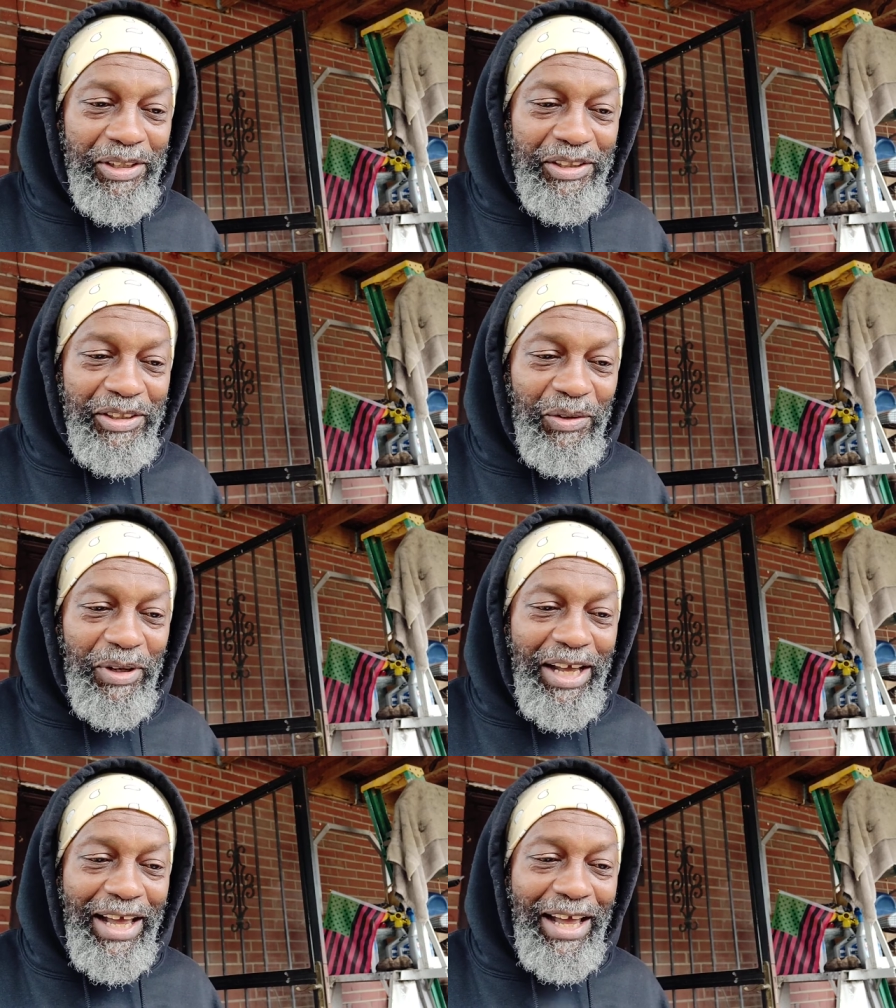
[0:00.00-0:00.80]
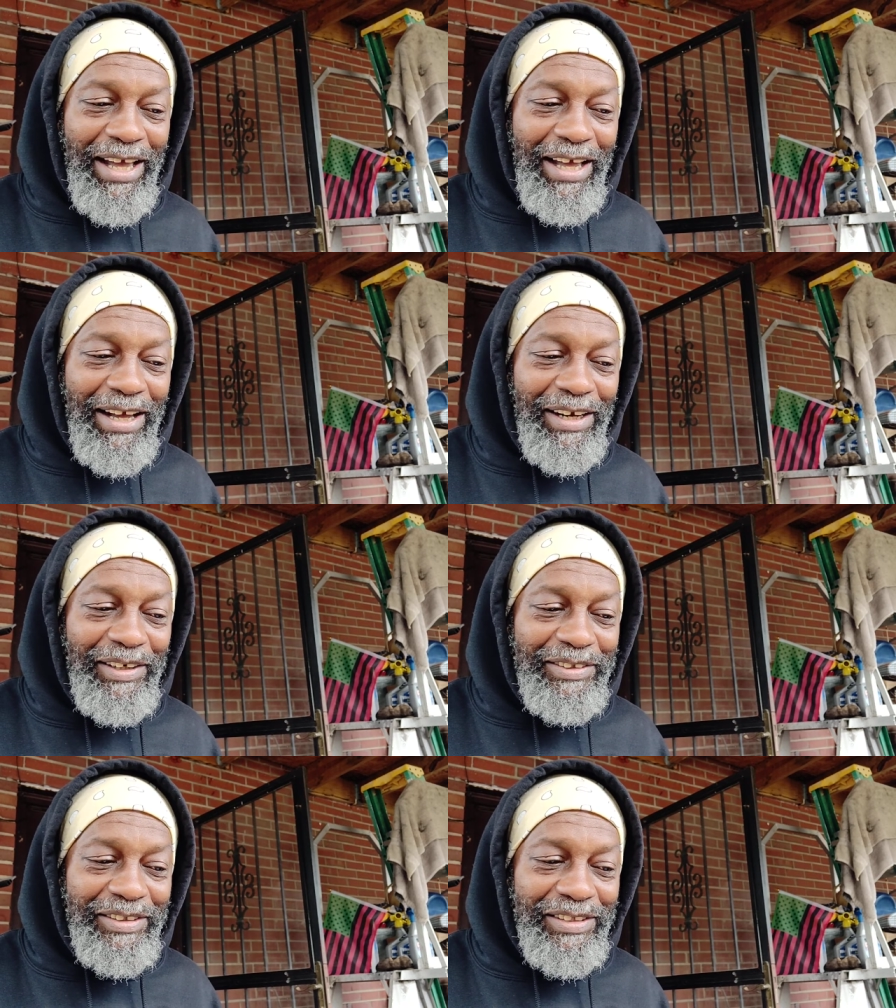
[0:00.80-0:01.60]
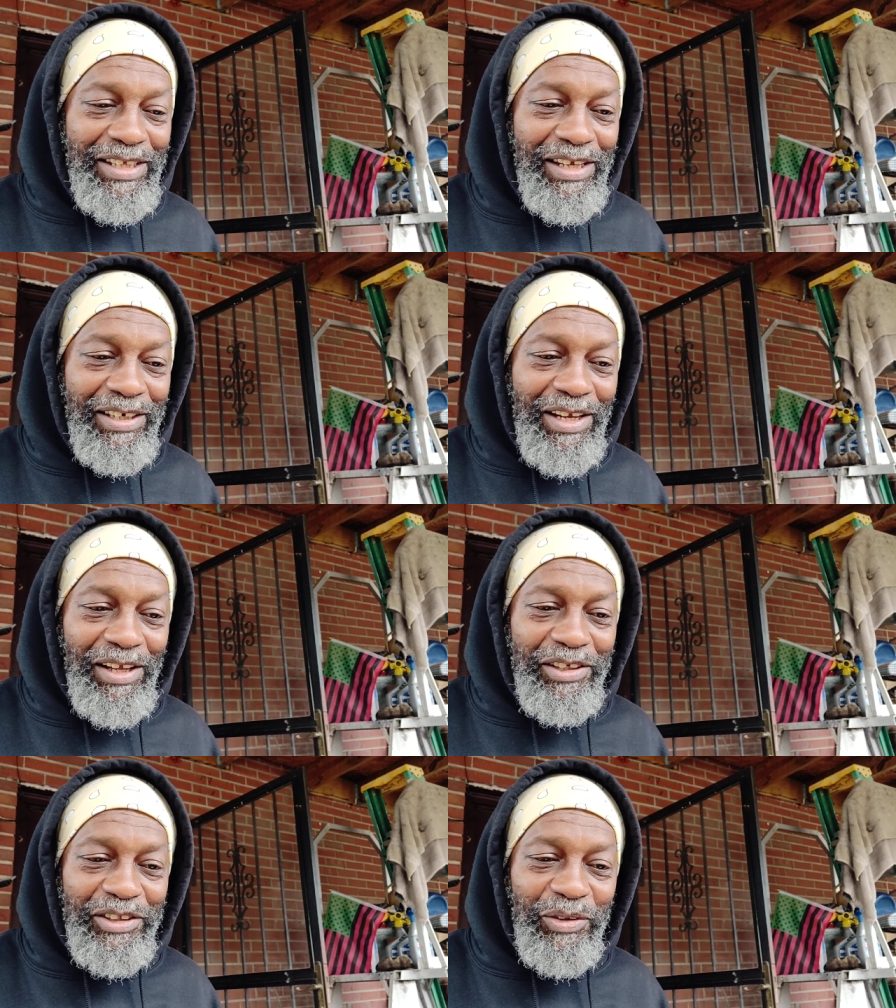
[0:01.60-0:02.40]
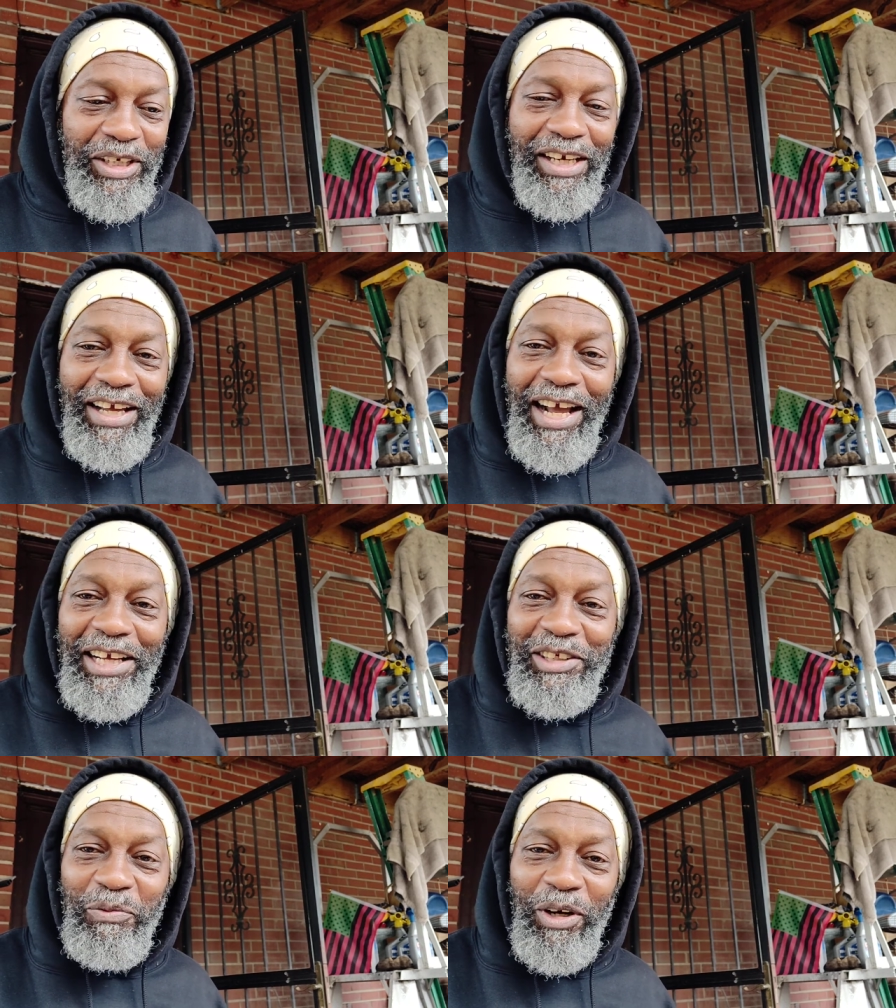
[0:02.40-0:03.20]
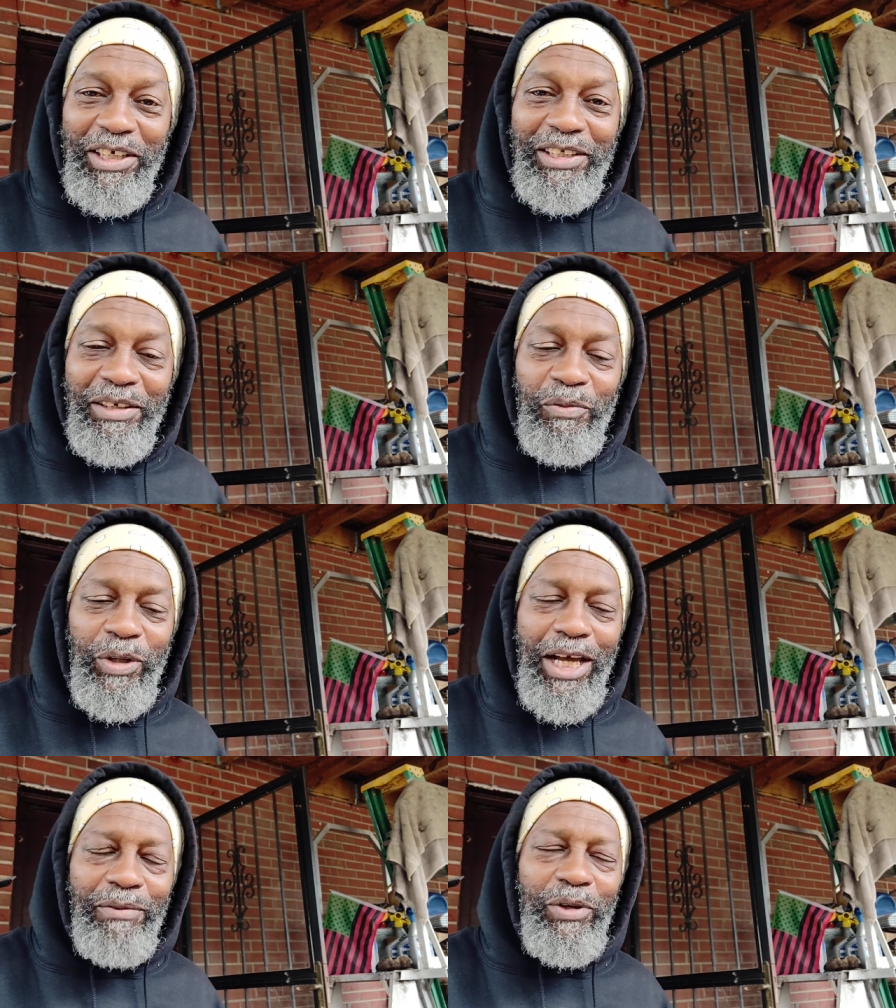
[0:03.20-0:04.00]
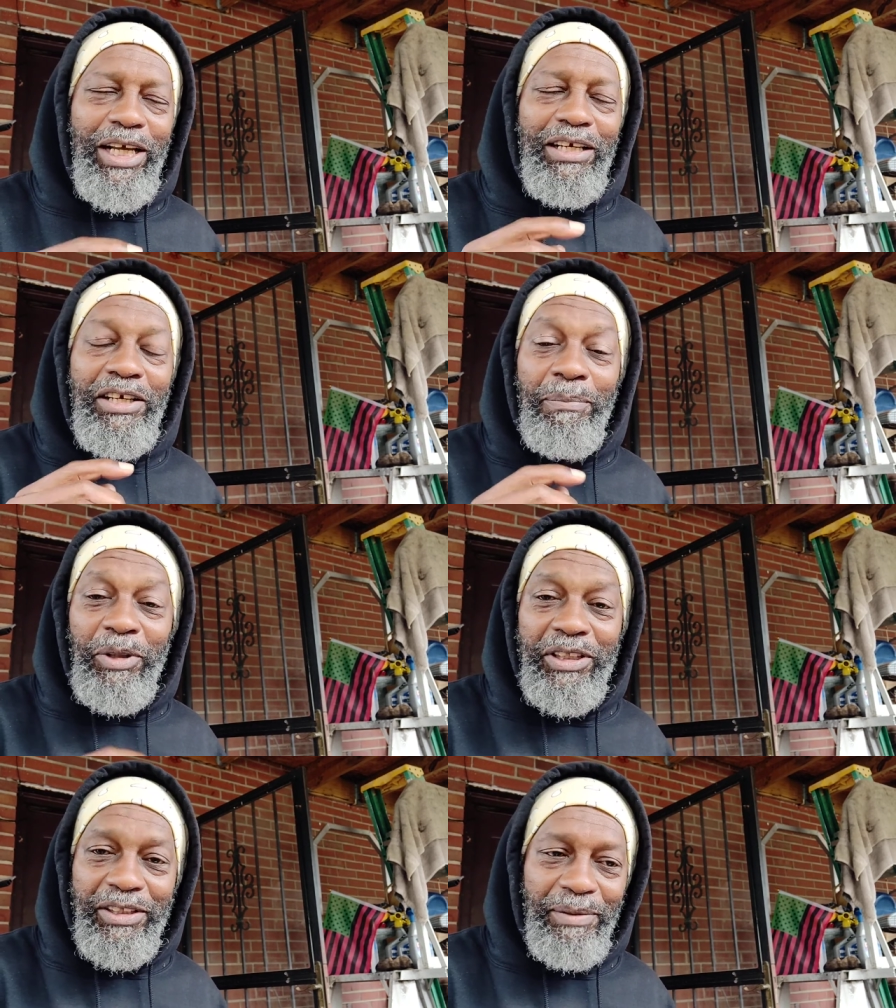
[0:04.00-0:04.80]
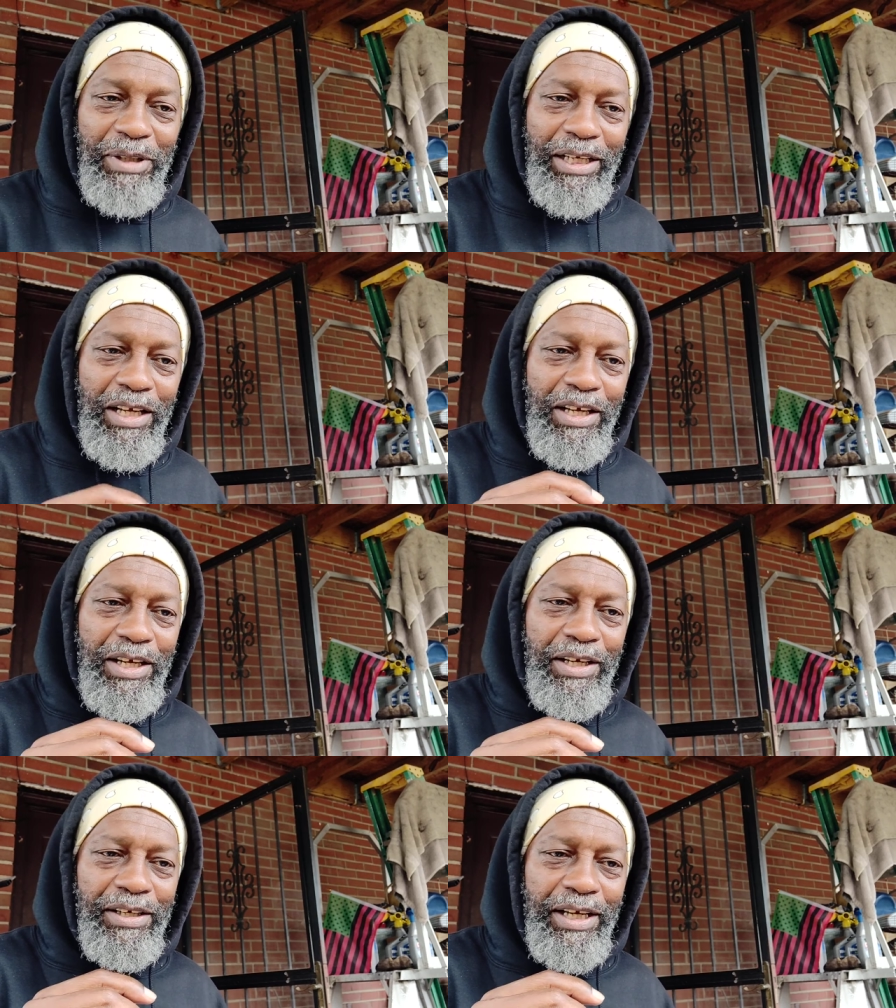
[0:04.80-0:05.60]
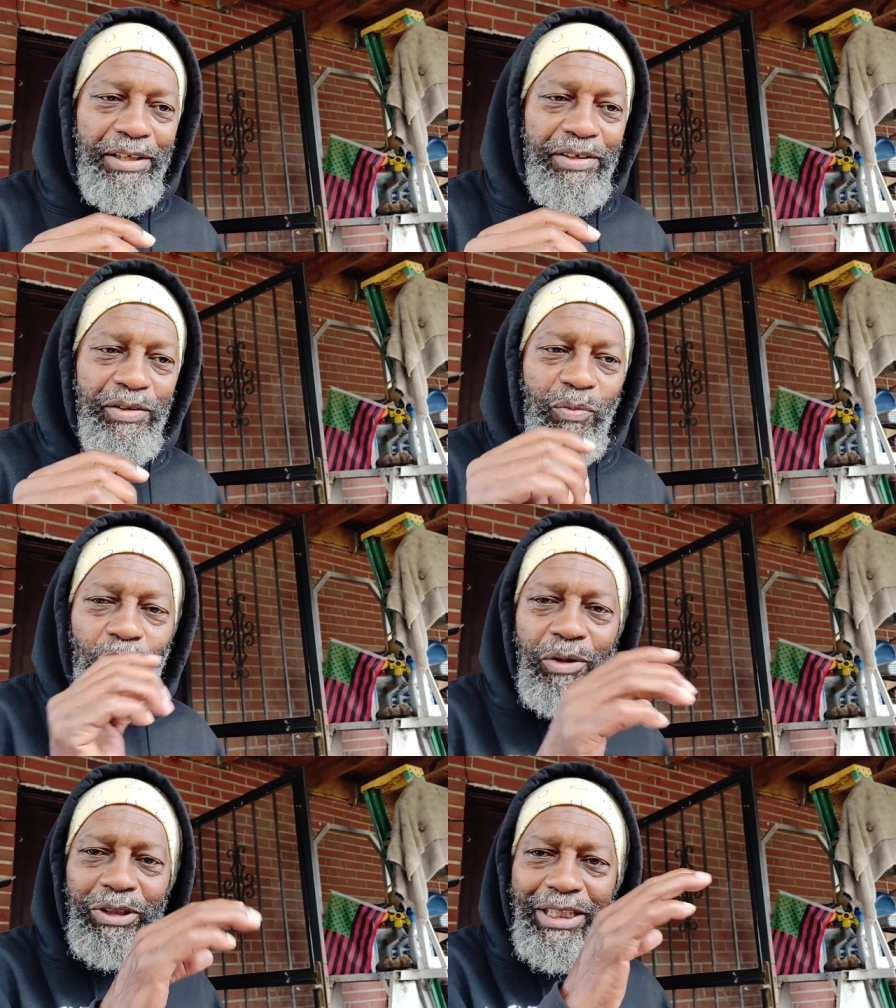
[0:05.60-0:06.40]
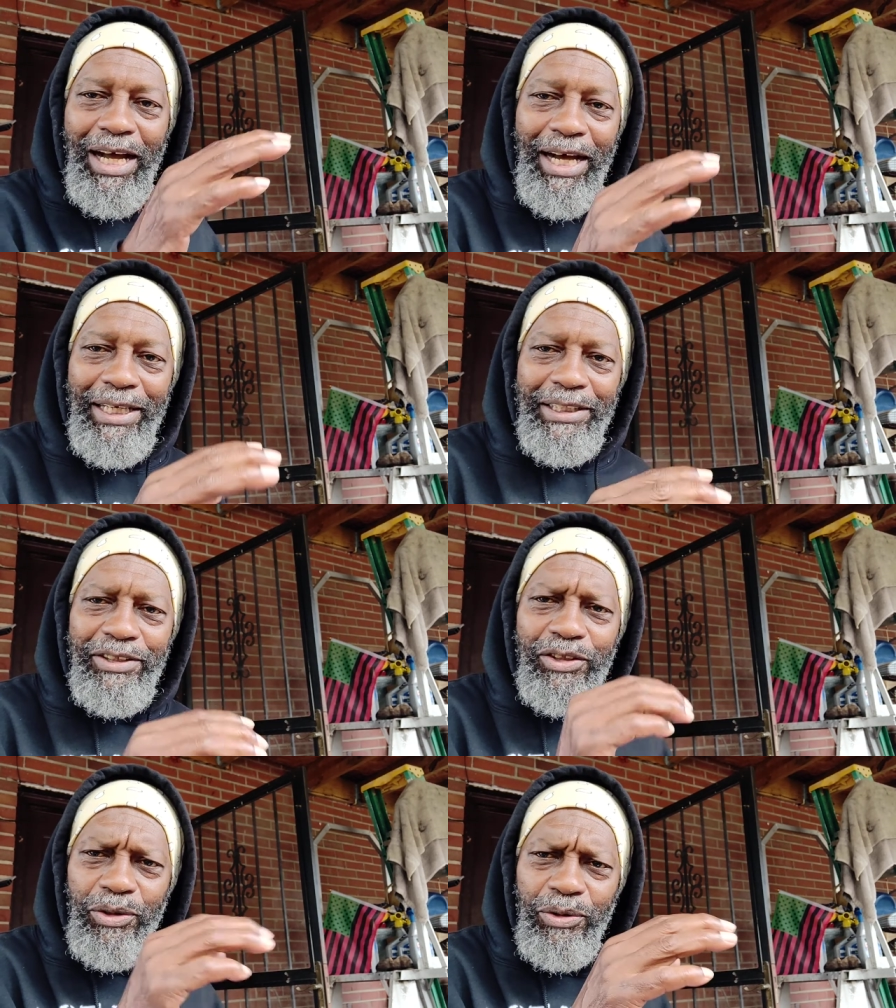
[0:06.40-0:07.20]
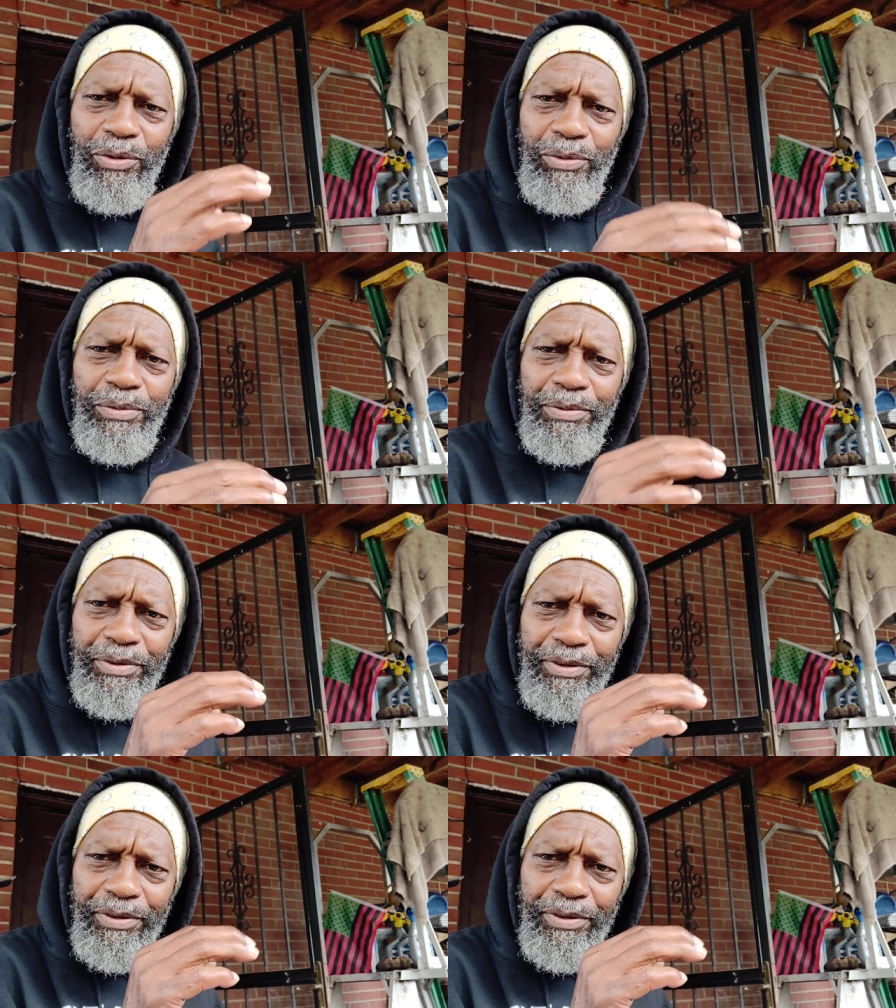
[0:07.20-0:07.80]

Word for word: so uh, so the class wanted we had we had a number system like like one was the highest, two,